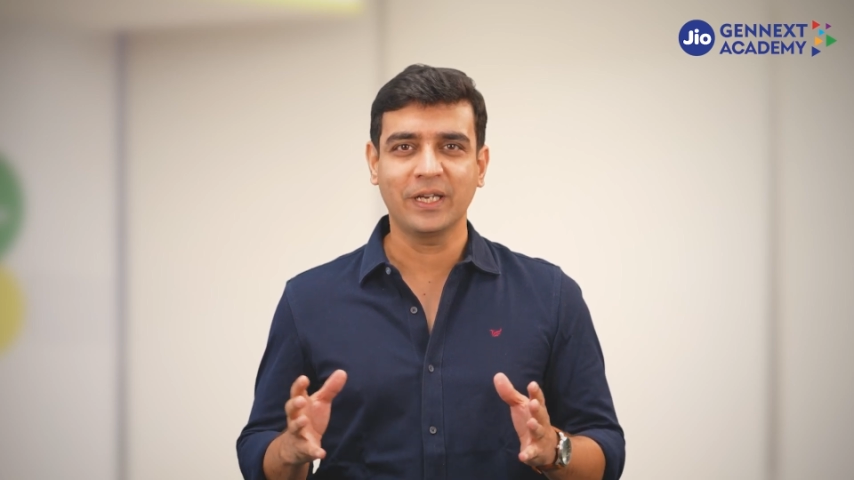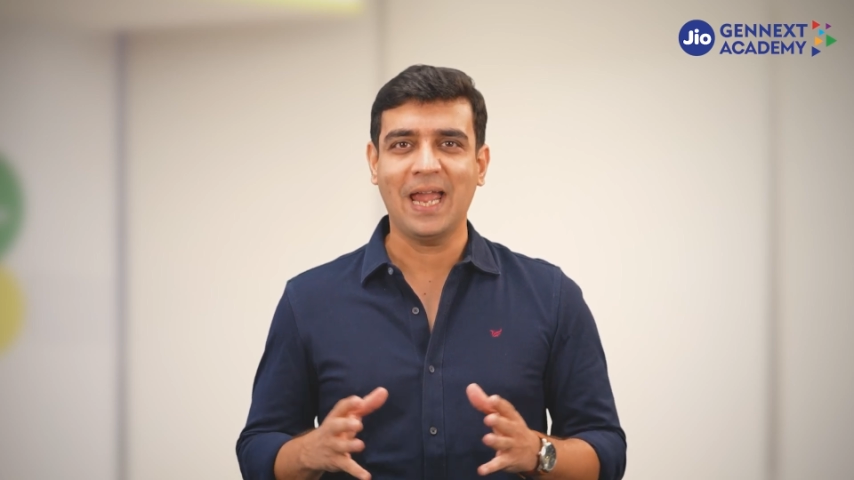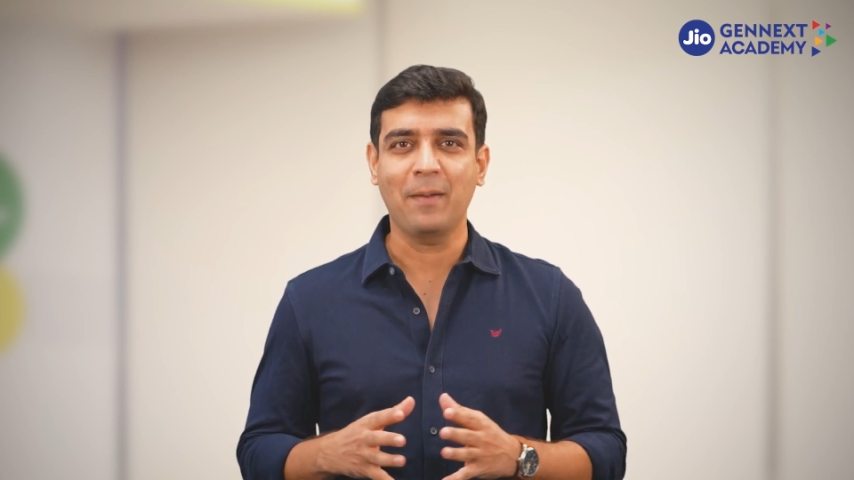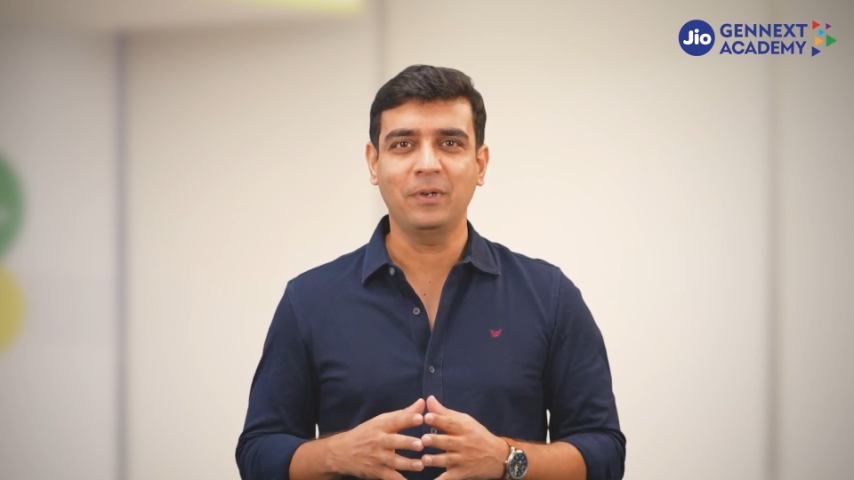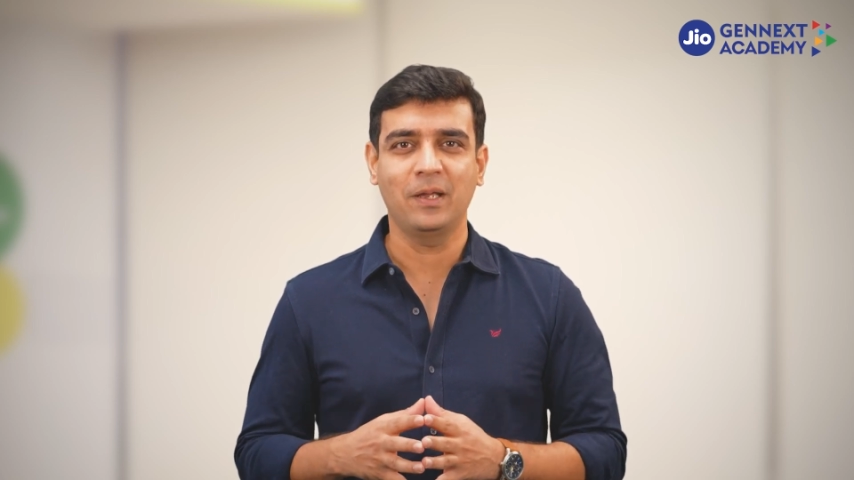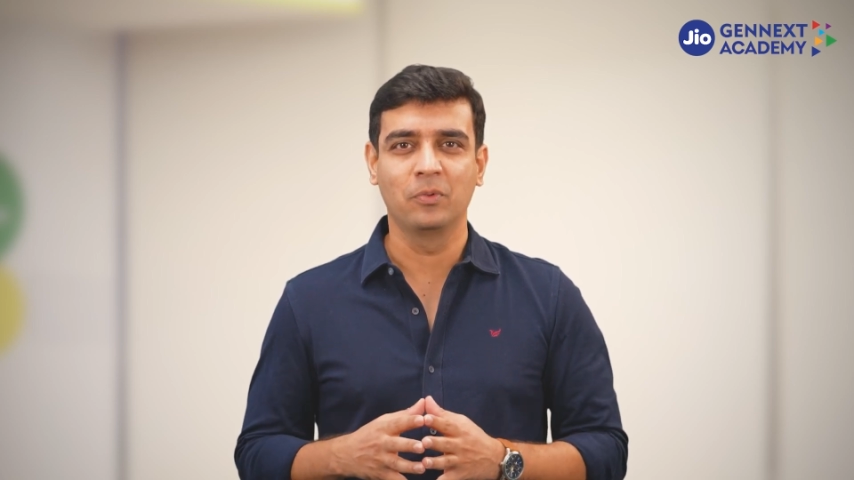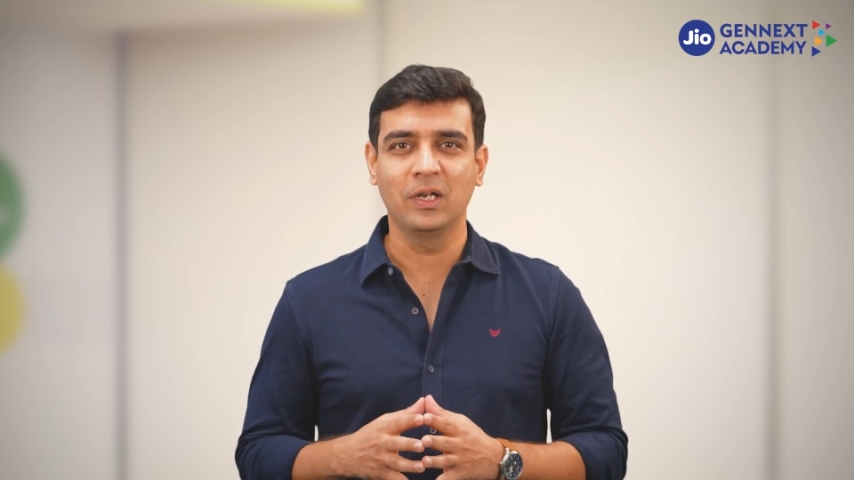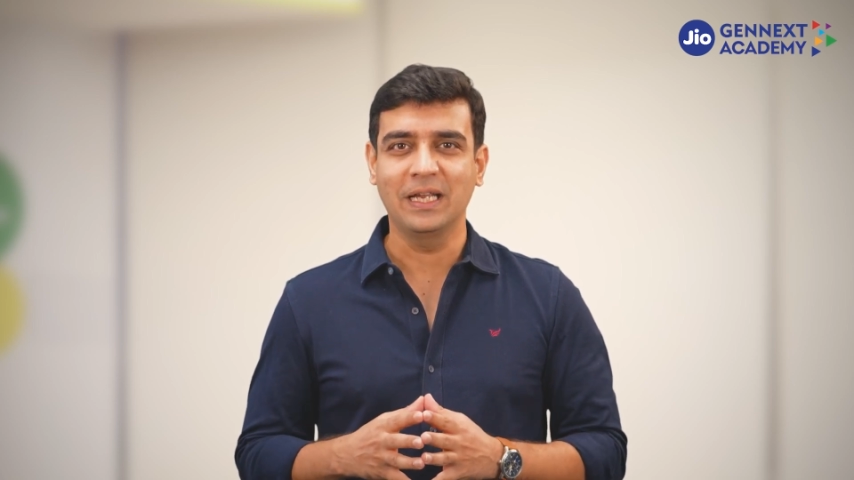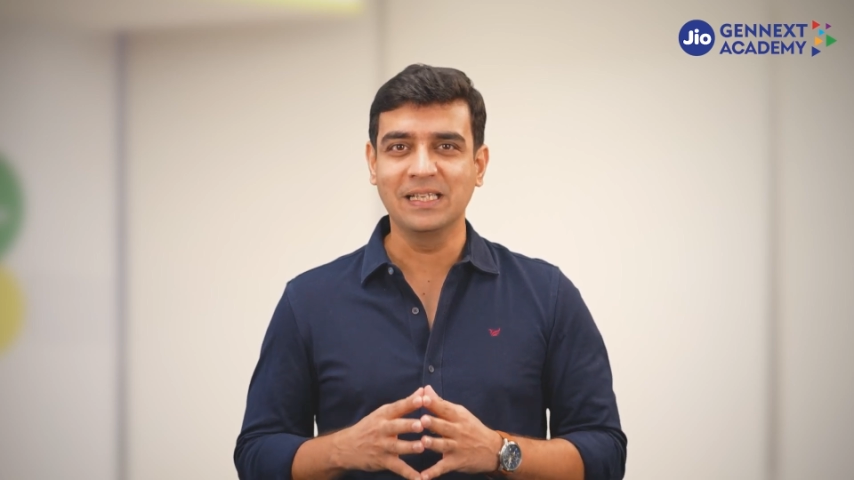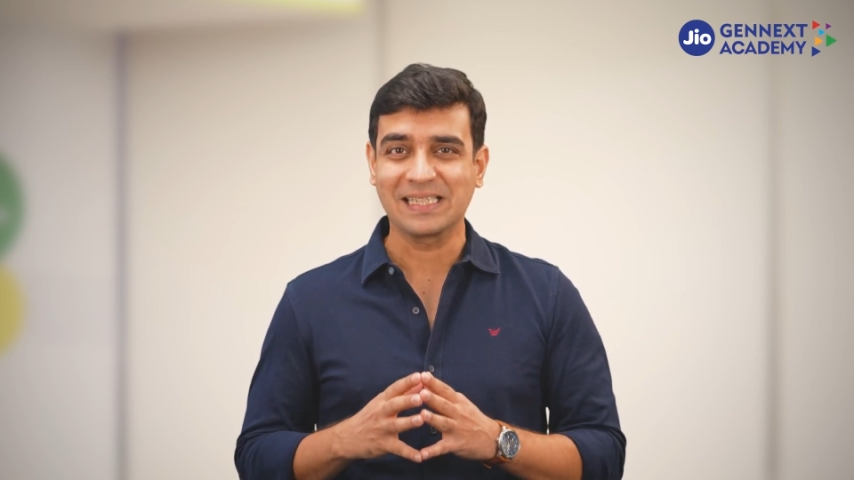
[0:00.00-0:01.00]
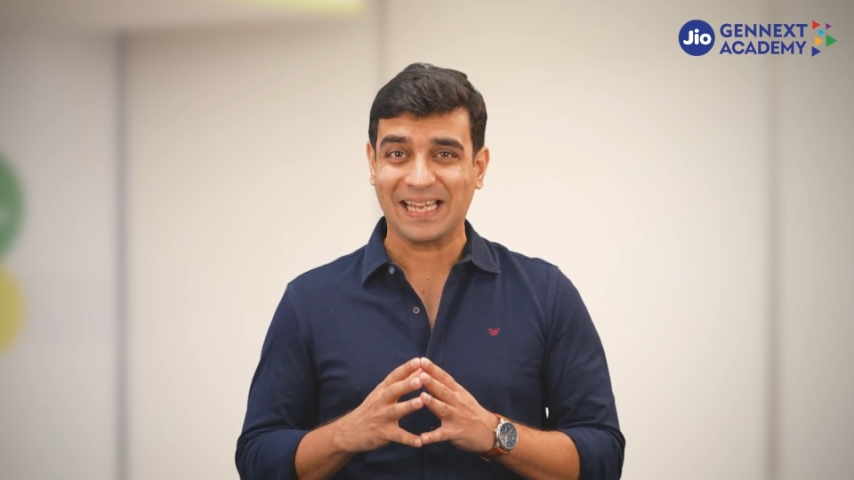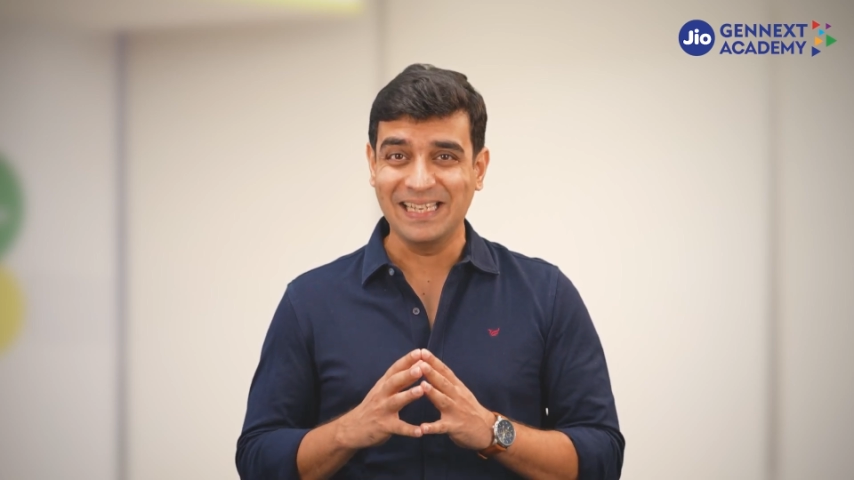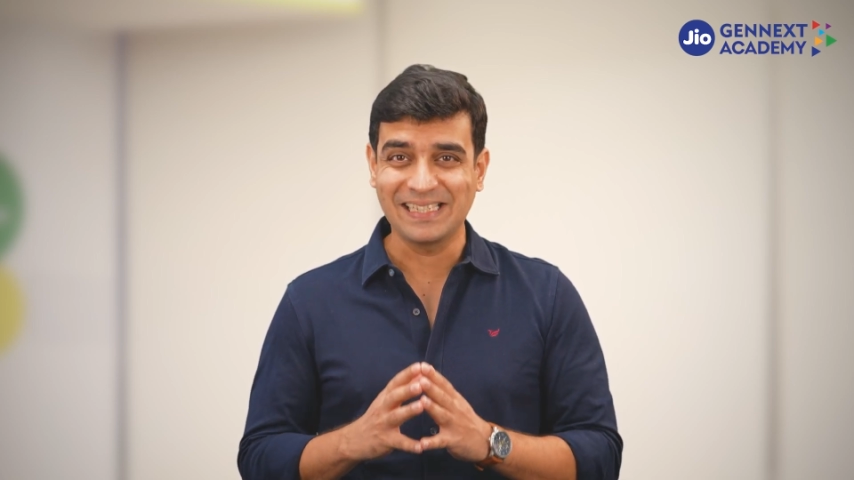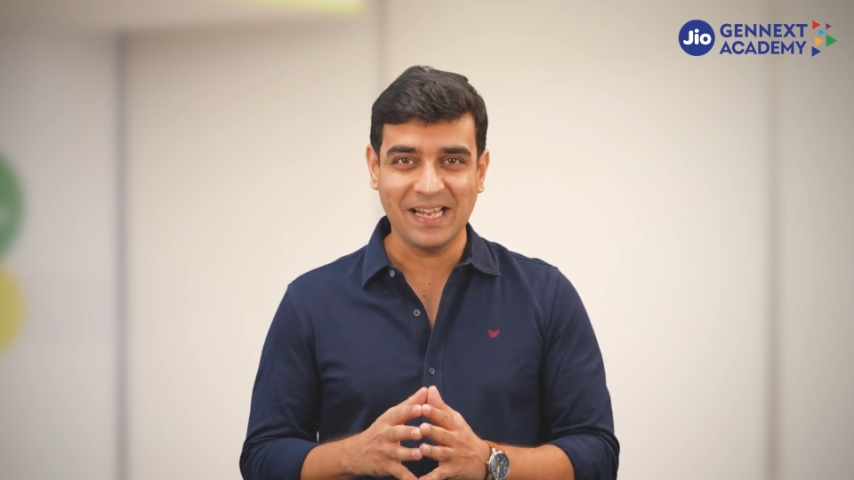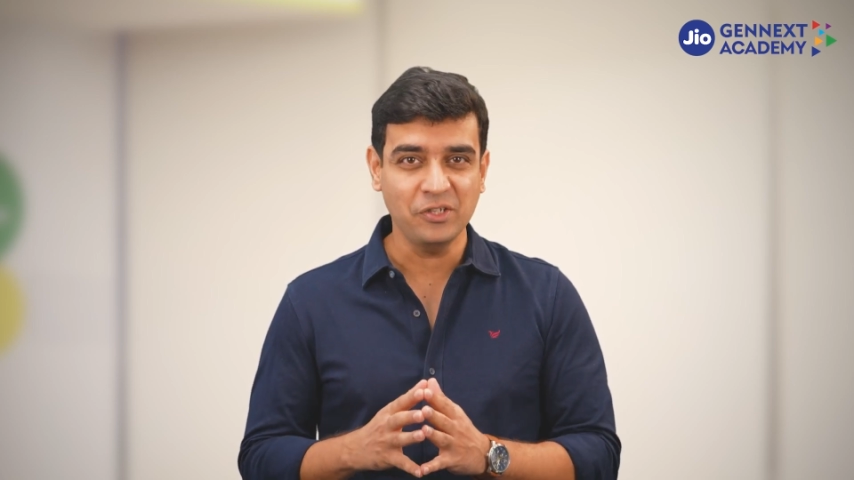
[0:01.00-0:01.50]
cap table is
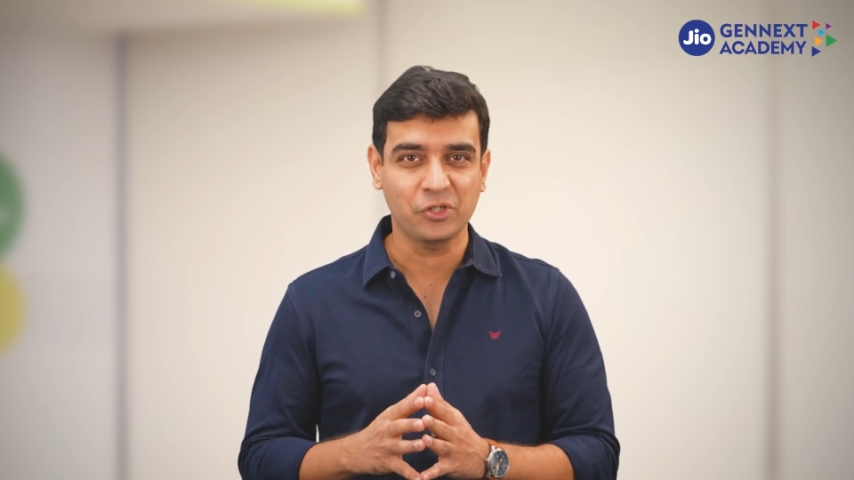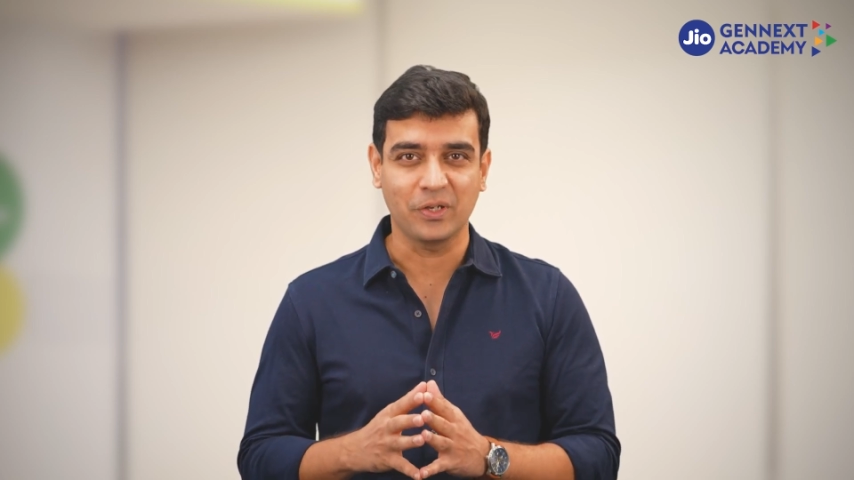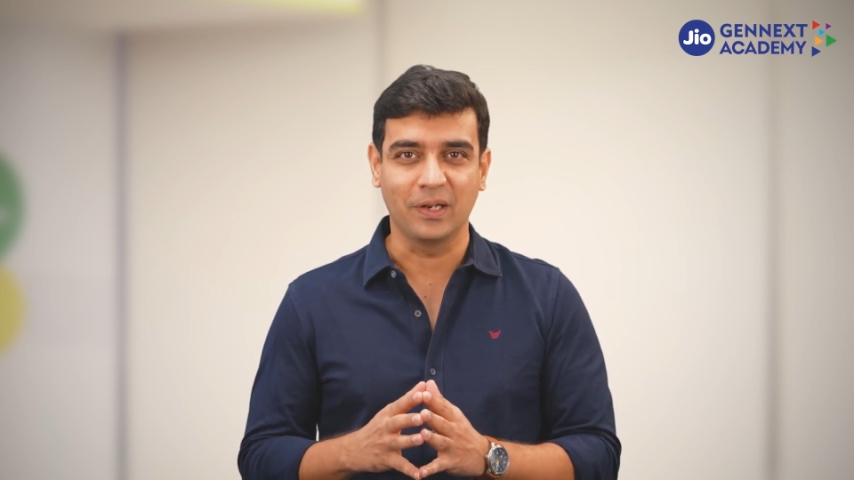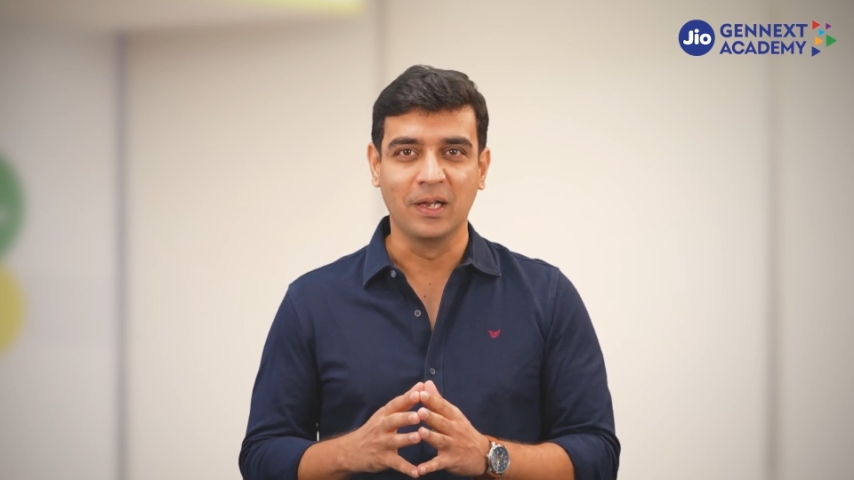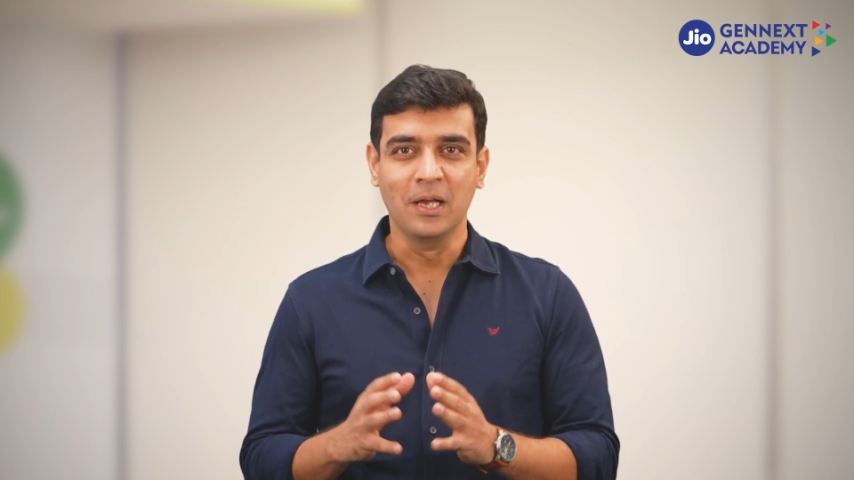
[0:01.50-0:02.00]
essential